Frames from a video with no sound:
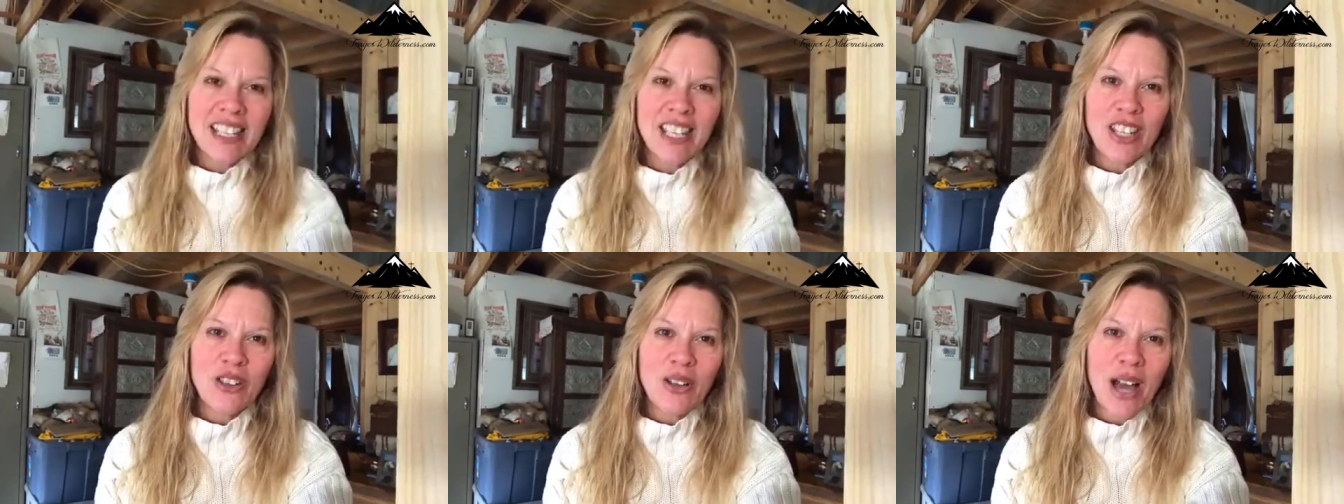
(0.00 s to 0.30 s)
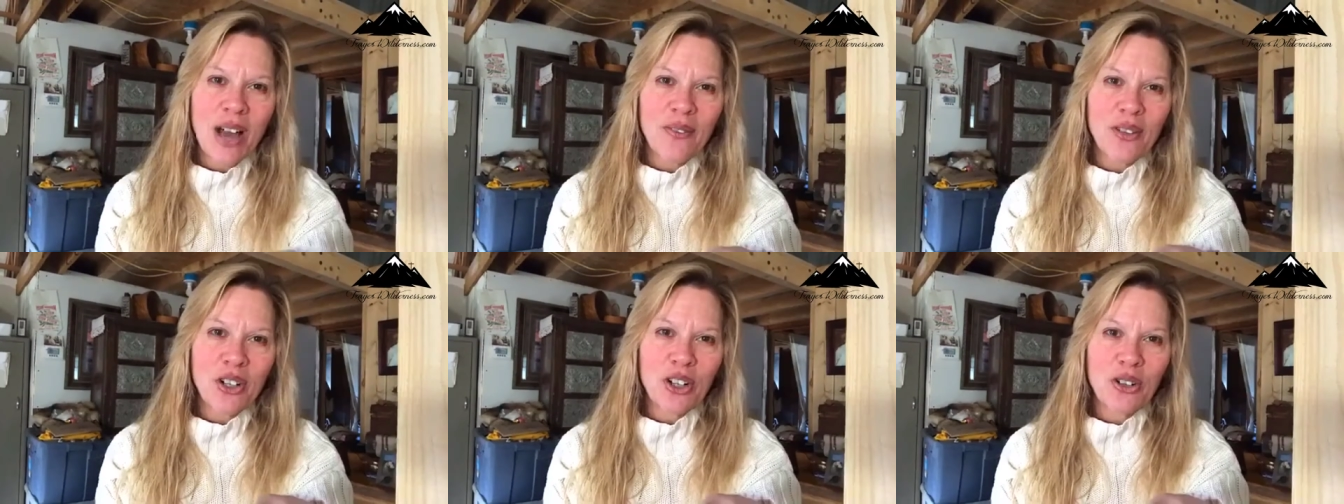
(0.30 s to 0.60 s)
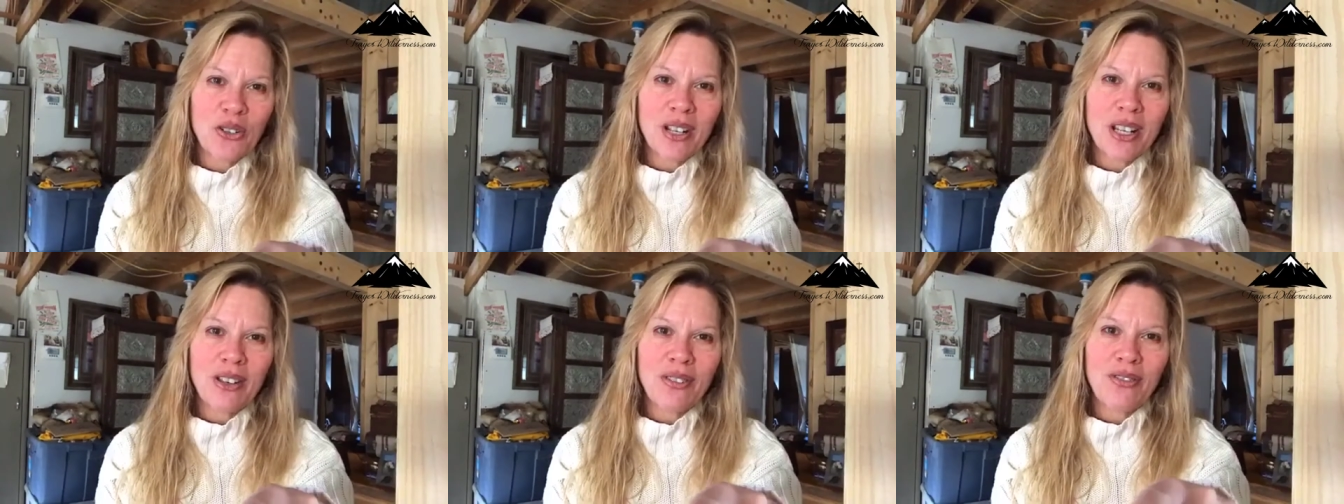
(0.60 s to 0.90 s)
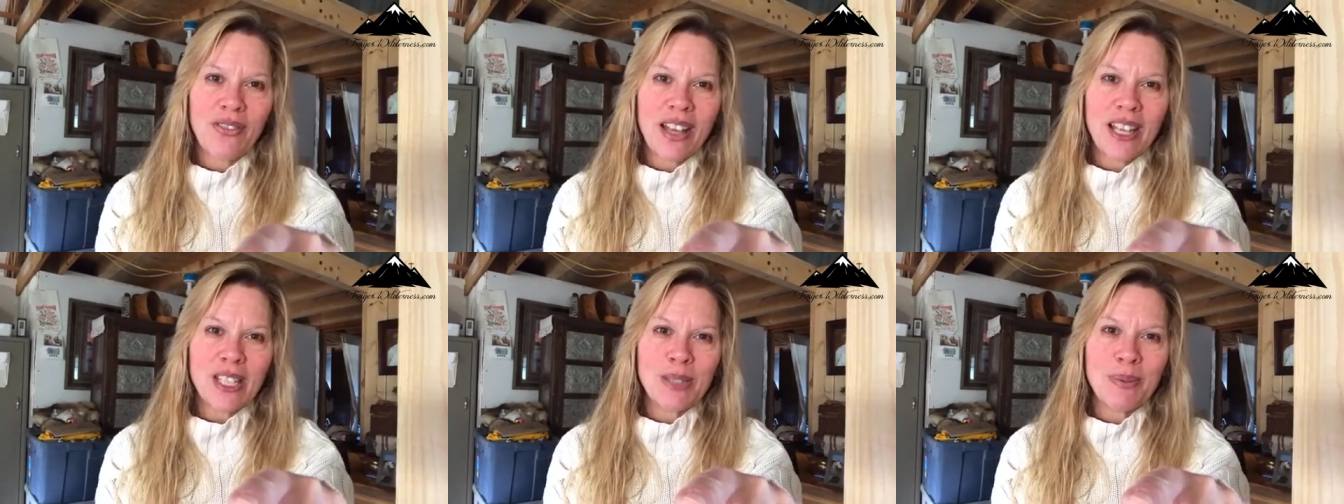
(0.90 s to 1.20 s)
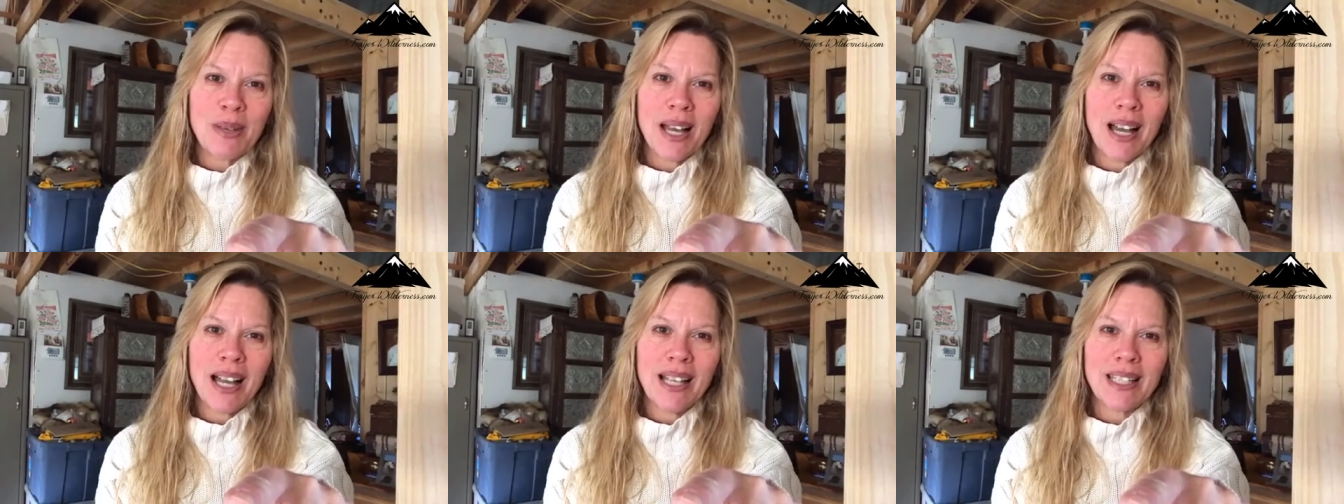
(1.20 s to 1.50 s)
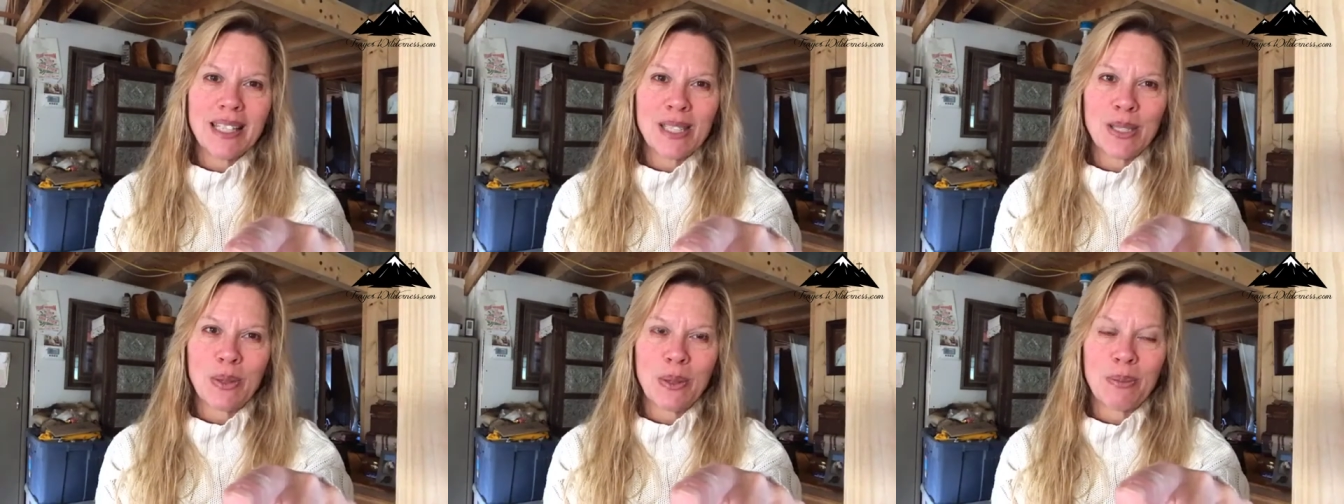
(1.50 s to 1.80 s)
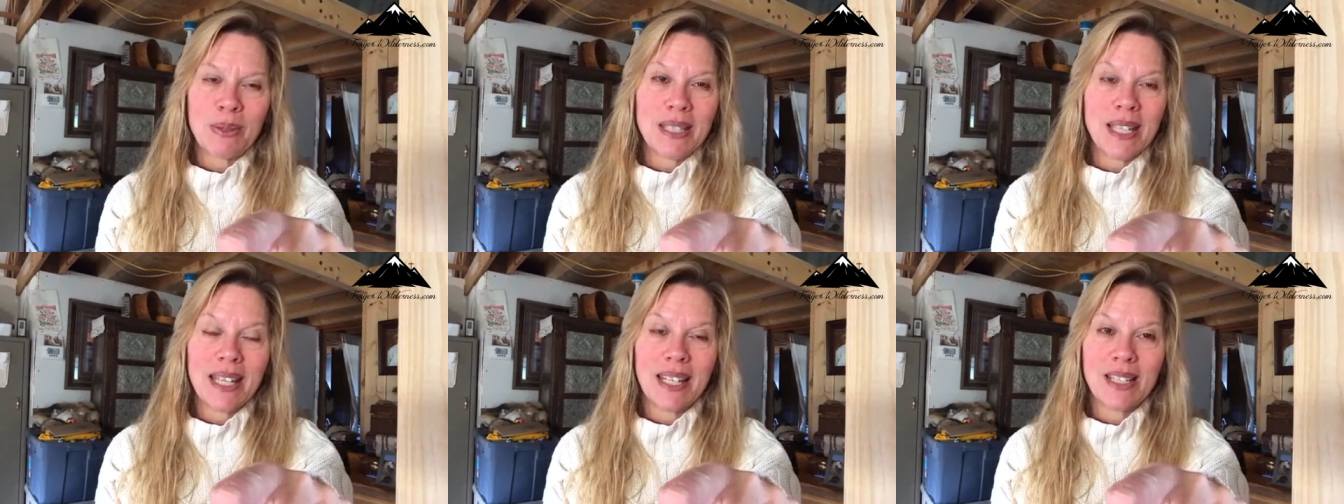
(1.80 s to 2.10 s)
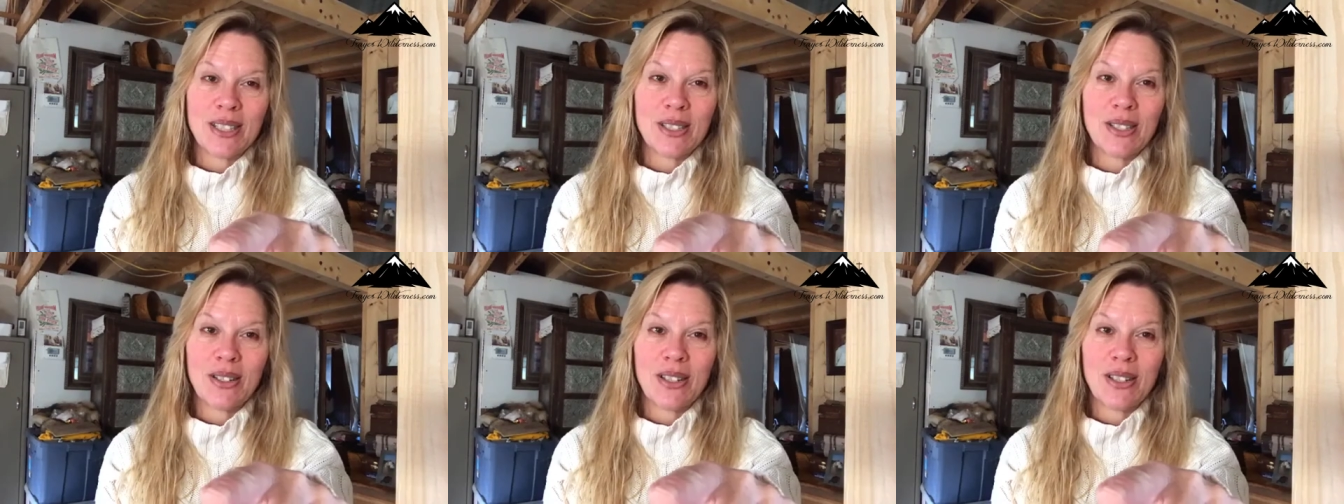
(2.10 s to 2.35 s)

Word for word: I see you have a green face behind the sweet potatoes.